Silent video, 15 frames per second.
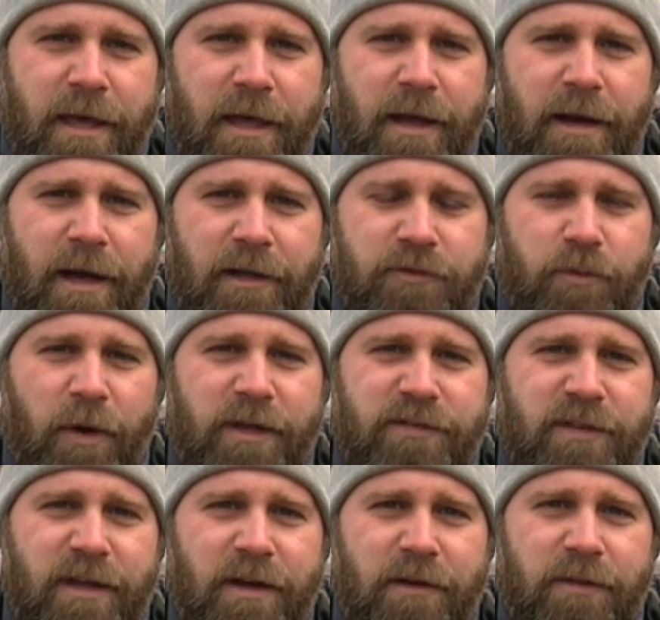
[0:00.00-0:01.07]
And uh,
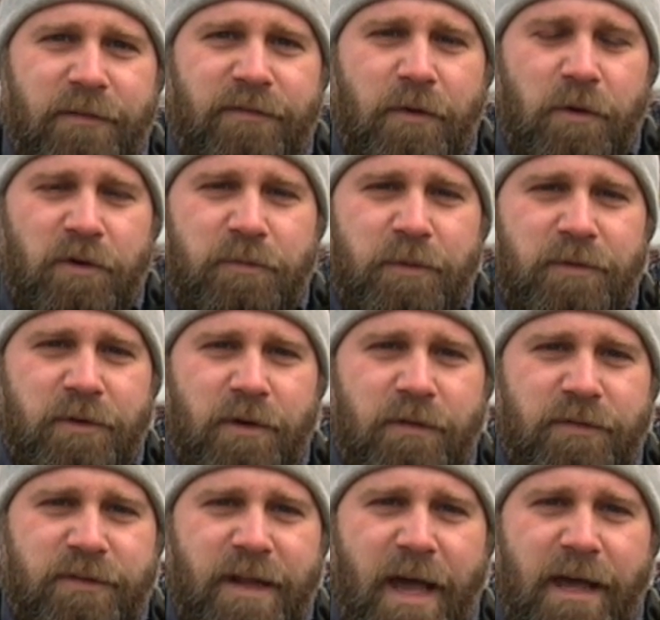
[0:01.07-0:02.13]
twice a year, the Forest
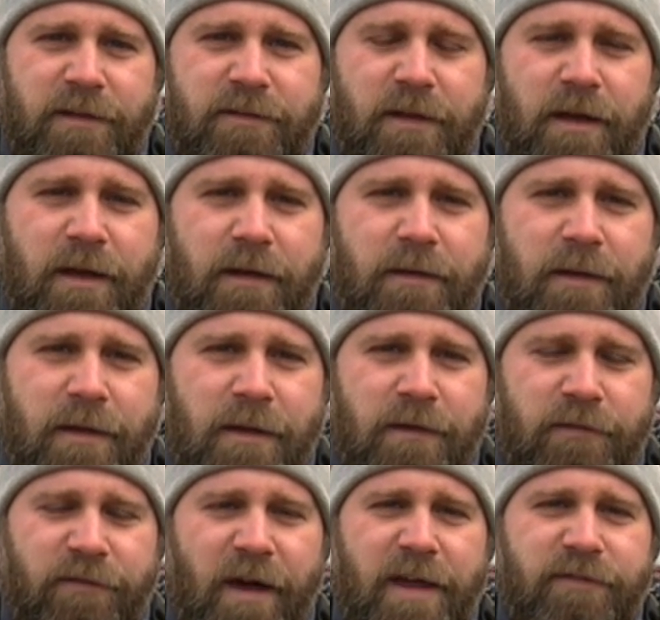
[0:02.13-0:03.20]
Preserve stocks uh,
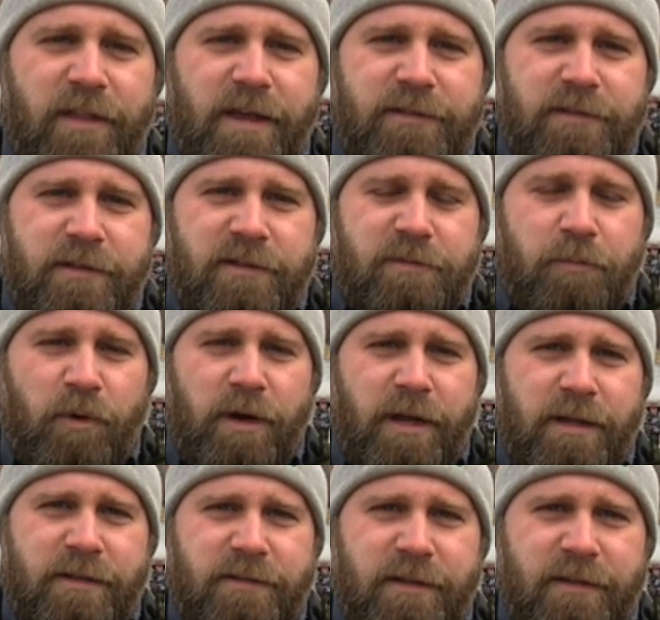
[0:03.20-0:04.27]
five lakes in the
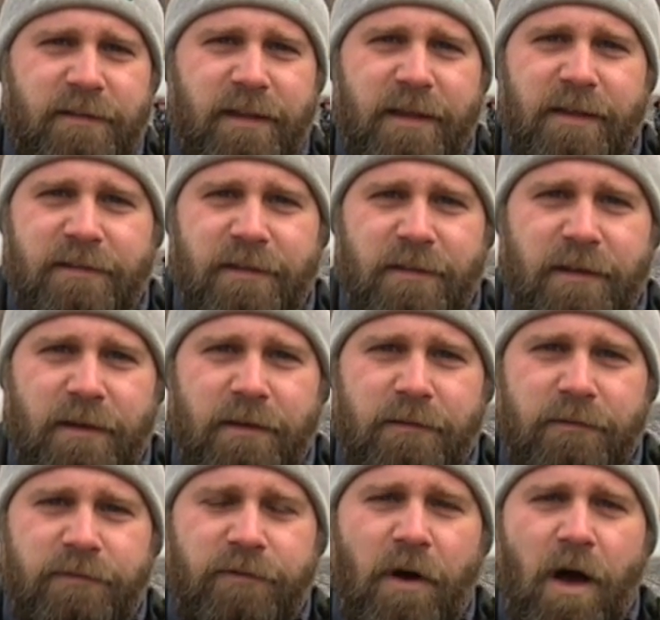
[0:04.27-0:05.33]
spring and six lakes in the
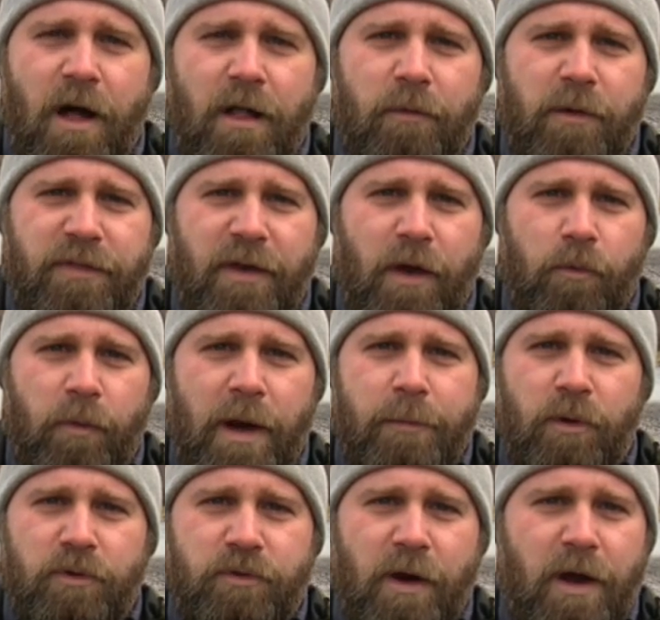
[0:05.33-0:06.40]
fall with uh,
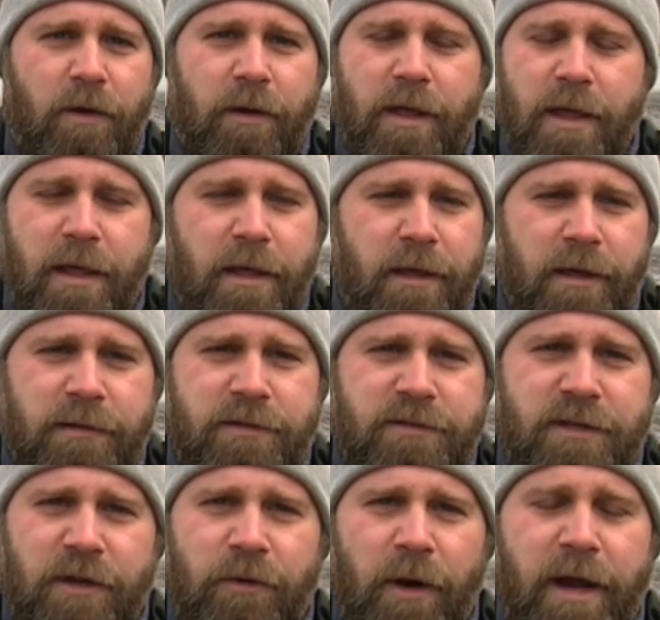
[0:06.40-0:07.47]
rainbow trout. It's
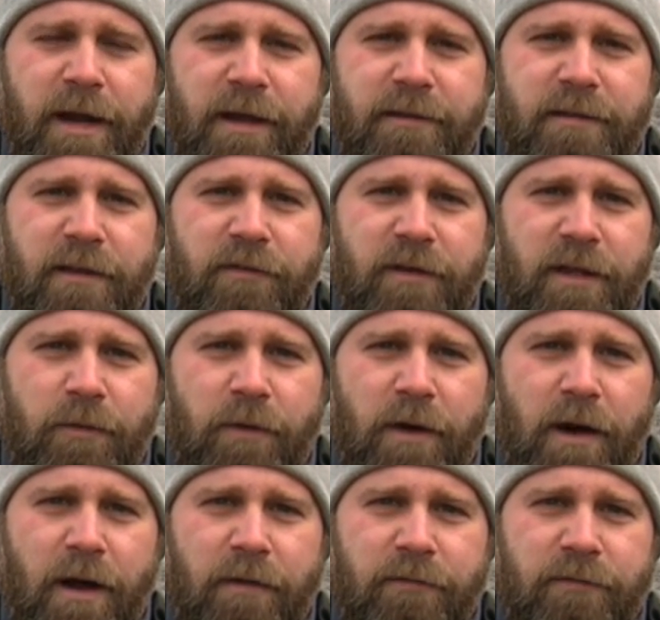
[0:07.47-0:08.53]
just a great activity
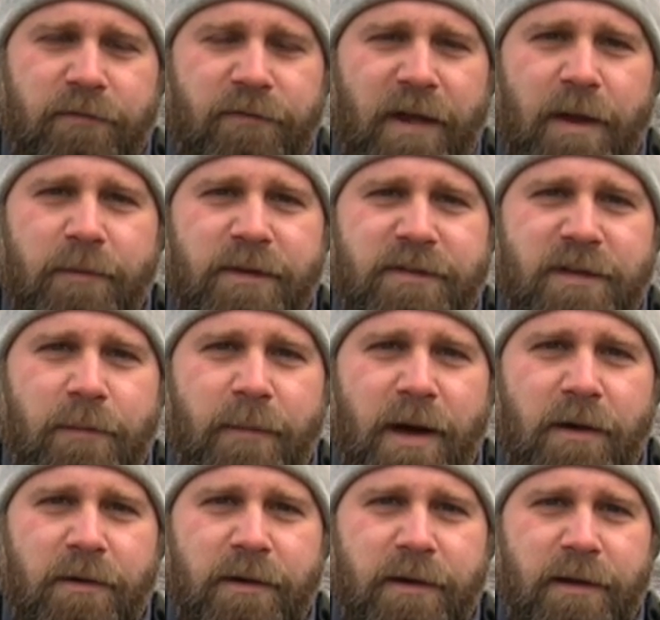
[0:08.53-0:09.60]
where uh, families come
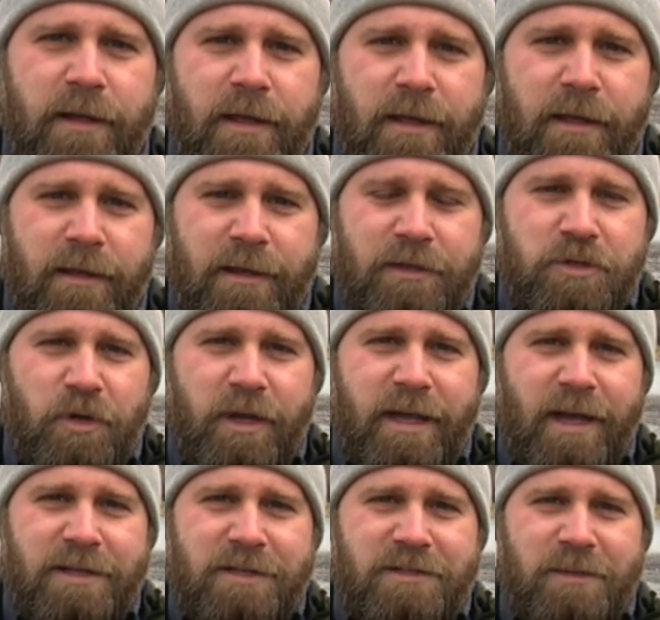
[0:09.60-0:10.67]
out and enjoy
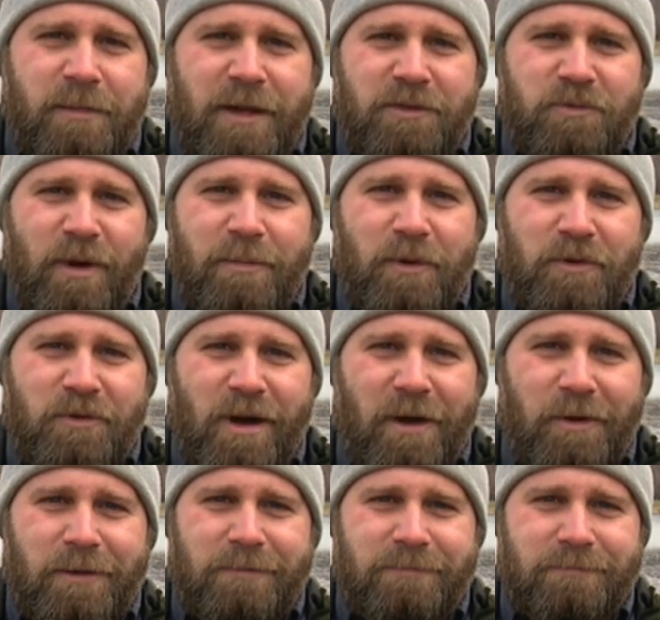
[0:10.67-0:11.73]
catching some nice rainbow trout.